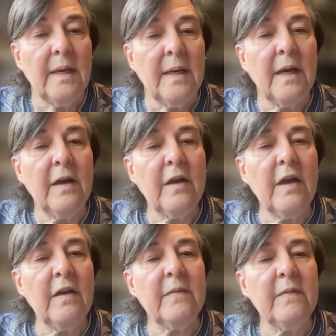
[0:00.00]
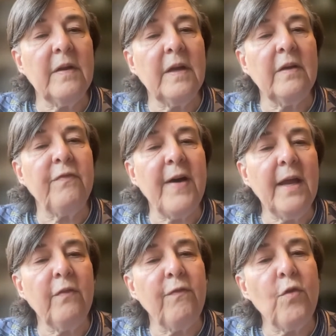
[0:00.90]

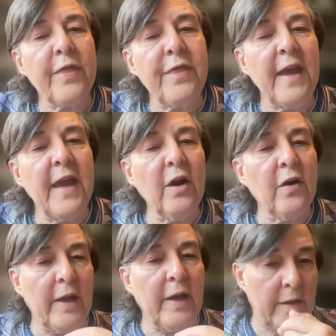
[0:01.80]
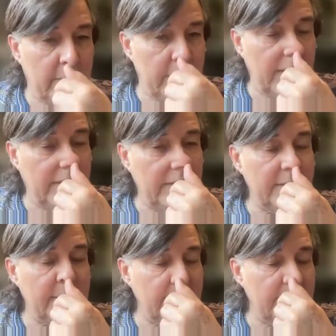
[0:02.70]
A fourth area that
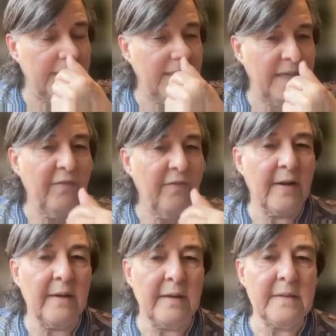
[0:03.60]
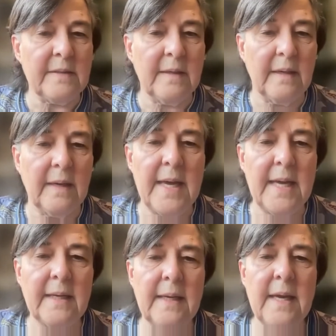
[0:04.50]
is significant,
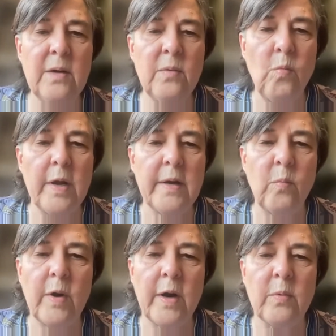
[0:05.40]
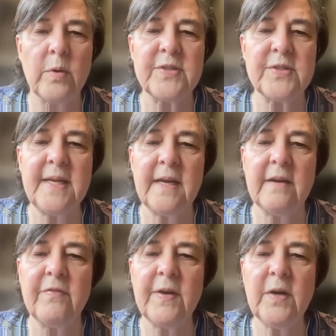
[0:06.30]
and again, one where we're seeing a
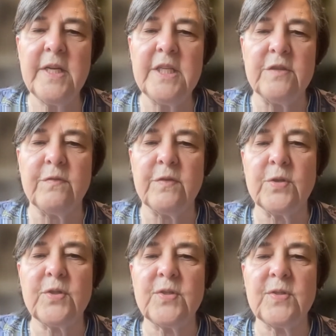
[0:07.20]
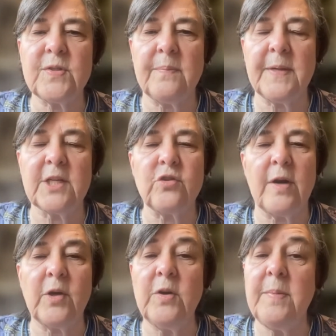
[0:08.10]
very diverse picture. I'm
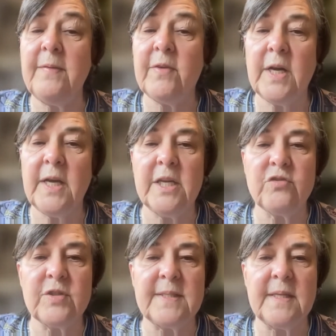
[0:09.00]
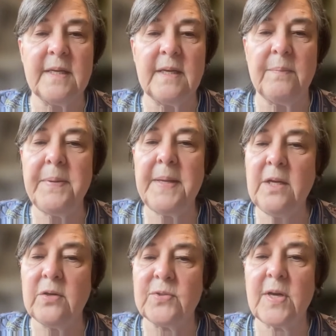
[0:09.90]
going to be very interested in
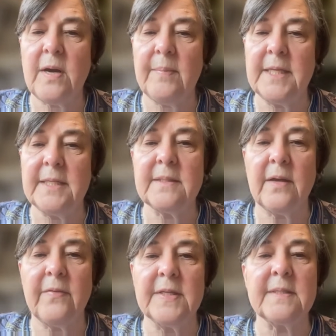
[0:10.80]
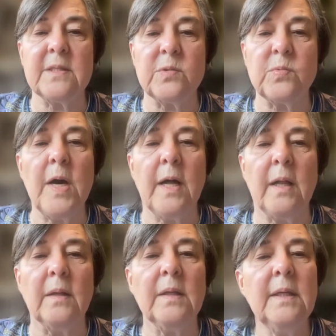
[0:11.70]
Peter's comments on this as well.